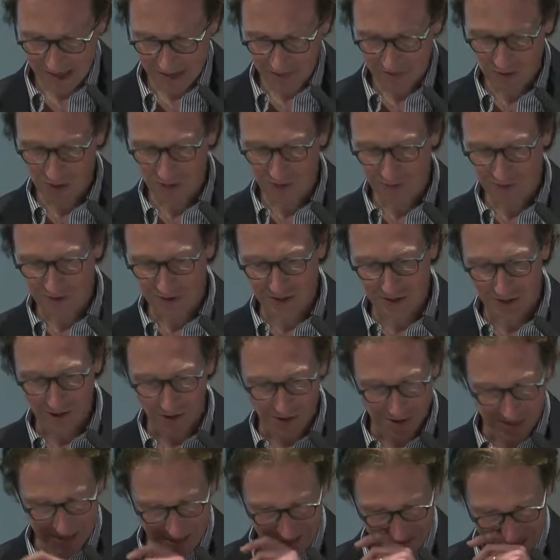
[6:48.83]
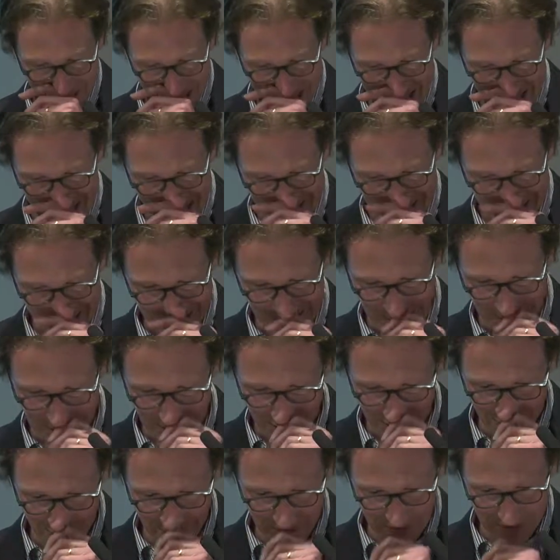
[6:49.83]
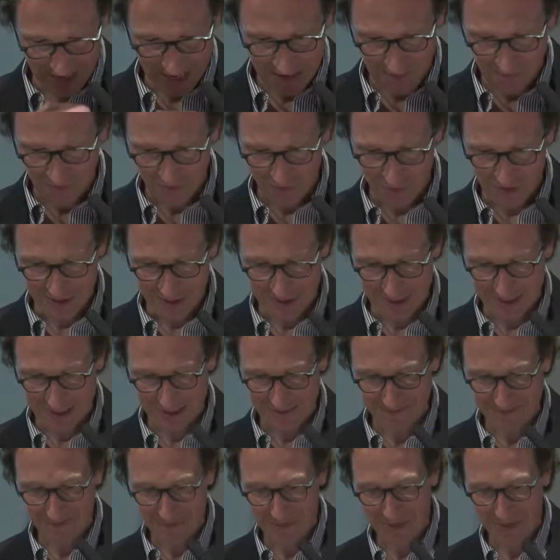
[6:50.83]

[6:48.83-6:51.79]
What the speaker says: We often call them actors of influence.